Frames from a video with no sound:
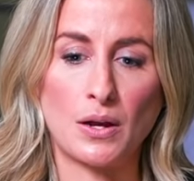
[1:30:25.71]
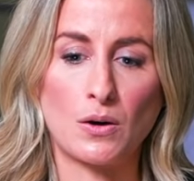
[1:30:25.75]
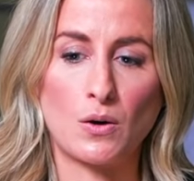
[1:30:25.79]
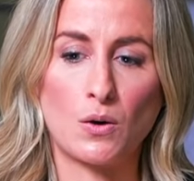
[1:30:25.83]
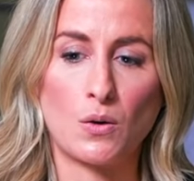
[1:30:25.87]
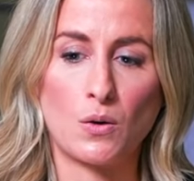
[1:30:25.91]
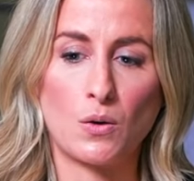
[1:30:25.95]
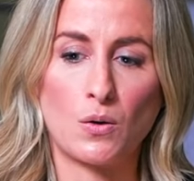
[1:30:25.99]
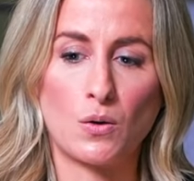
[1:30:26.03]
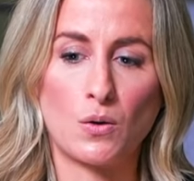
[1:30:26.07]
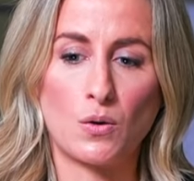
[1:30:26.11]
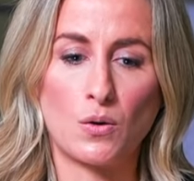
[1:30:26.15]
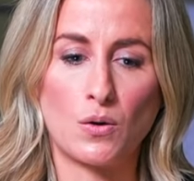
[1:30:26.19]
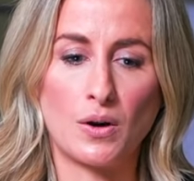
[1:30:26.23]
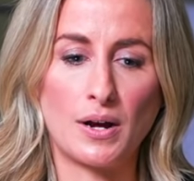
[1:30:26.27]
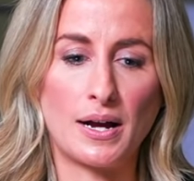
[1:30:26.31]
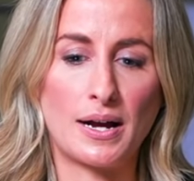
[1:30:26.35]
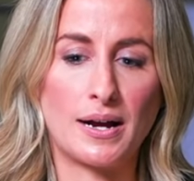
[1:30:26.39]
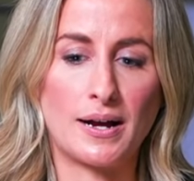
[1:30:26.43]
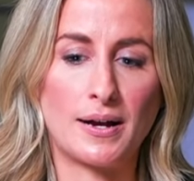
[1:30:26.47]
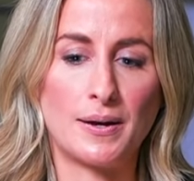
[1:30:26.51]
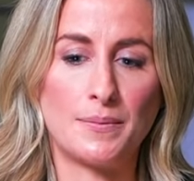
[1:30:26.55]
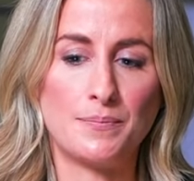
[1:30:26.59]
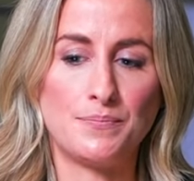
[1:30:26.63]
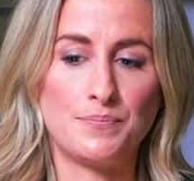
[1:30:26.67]
or
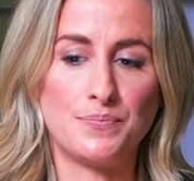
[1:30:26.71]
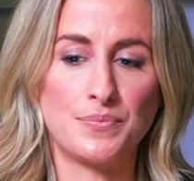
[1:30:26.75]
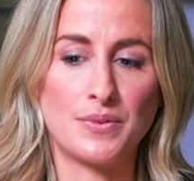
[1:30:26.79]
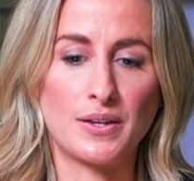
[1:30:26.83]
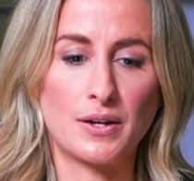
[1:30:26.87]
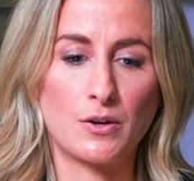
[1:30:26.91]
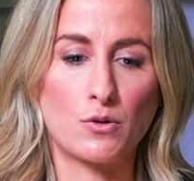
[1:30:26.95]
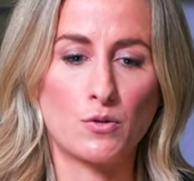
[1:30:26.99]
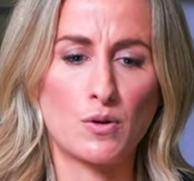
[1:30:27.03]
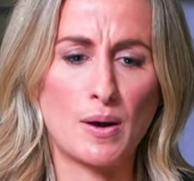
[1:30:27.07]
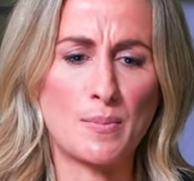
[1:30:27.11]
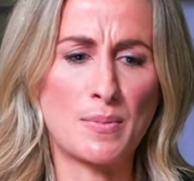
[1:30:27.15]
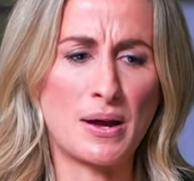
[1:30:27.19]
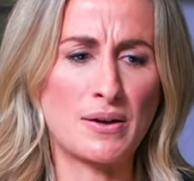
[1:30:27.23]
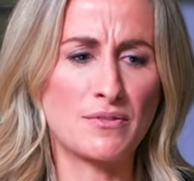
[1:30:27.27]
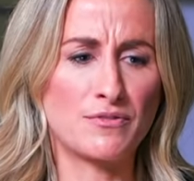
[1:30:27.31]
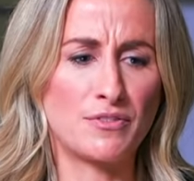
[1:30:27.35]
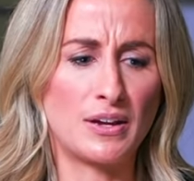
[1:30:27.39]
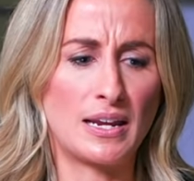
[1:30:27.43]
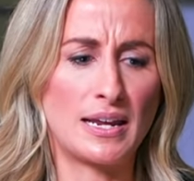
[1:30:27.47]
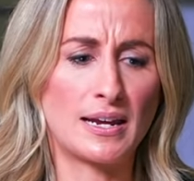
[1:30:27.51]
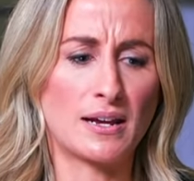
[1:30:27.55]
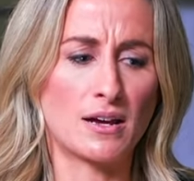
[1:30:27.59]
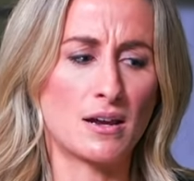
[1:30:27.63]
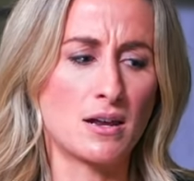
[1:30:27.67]
um or am i
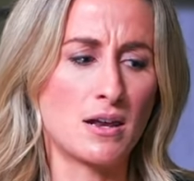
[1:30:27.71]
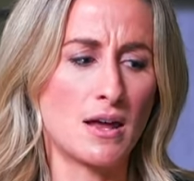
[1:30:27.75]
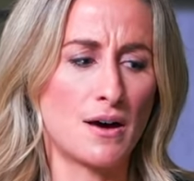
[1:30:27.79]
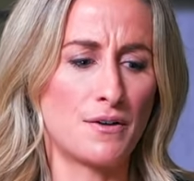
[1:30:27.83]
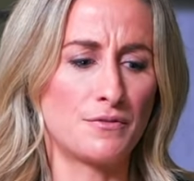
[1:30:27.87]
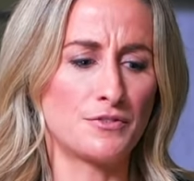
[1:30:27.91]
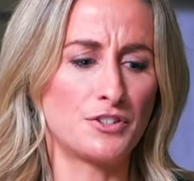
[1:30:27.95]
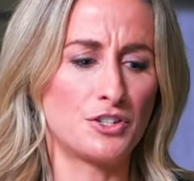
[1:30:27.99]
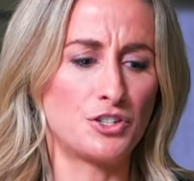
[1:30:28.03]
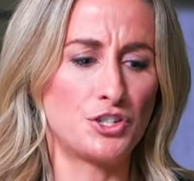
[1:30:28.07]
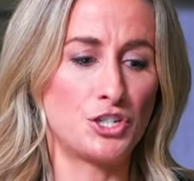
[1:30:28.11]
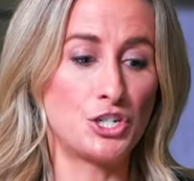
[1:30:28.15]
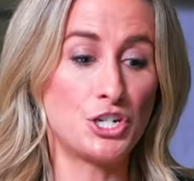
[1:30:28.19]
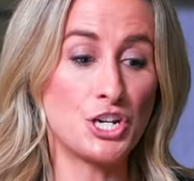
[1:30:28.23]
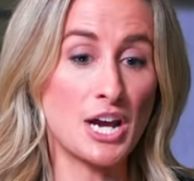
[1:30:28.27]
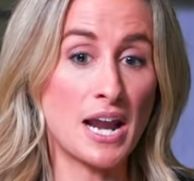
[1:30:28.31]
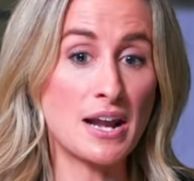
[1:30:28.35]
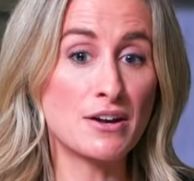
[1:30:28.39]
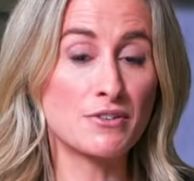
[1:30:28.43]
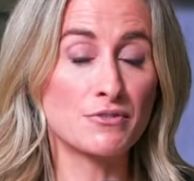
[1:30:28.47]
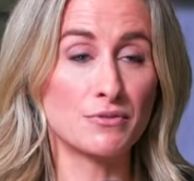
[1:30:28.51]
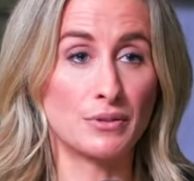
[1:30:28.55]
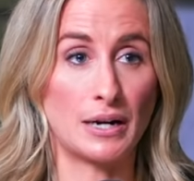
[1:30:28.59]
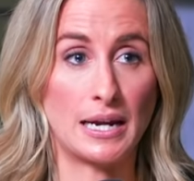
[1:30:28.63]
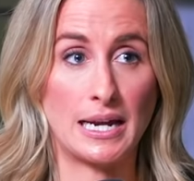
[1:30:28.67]
feeling unloved
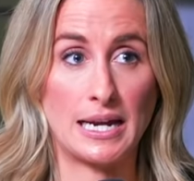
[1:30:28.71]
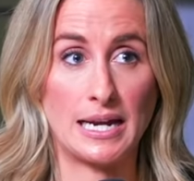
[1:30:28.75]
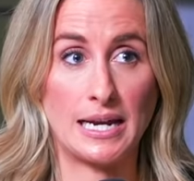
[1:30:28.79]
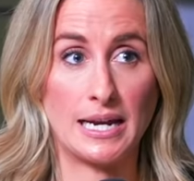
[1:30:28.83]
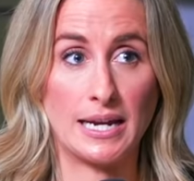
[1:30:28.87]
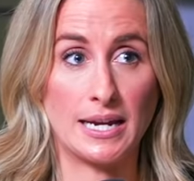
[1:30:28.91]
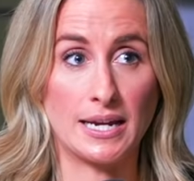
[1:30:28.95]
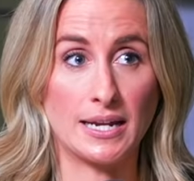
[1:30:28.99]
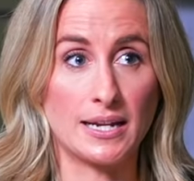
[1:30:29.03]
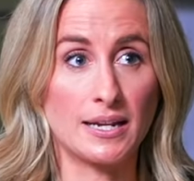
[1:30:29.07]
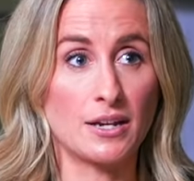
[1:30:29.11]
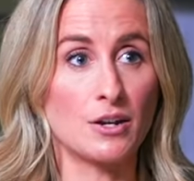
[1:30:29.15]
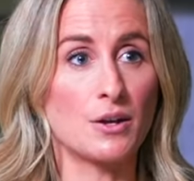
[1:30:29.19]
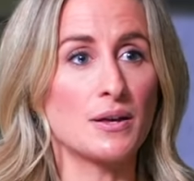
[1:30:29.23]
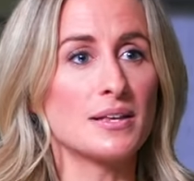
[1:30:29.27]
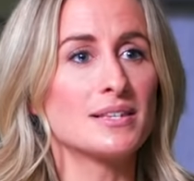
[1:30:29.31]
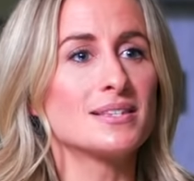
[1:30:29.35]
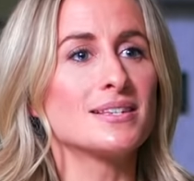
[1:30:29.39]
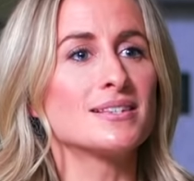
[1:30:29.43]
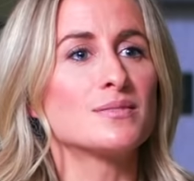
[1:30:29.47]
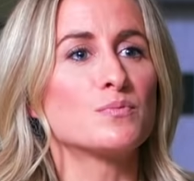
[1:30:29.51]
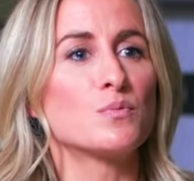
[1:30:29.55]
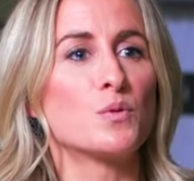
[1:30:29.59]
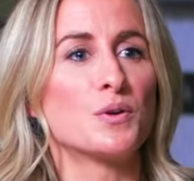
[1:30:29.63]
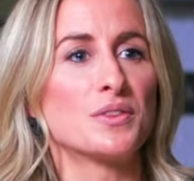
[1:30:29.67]
generally you know is
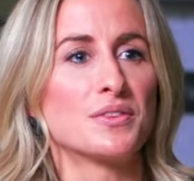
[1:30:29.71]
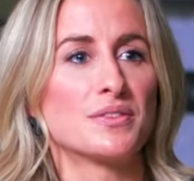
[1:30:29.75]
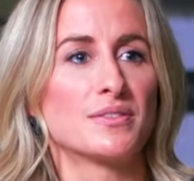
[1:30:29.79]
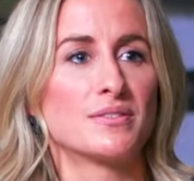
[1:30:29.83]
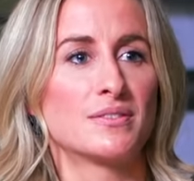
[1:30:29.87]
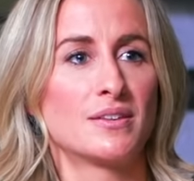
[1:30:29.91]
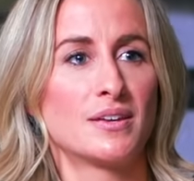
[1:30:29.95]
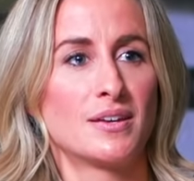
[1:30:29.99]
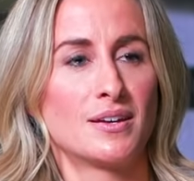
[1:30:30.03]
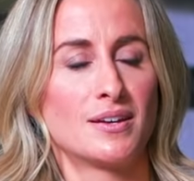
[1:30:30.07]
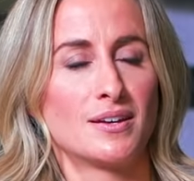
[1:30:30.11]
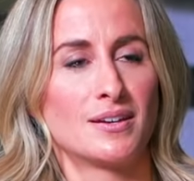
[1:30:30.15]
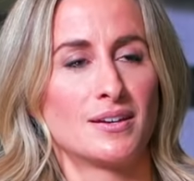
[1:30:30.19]
this one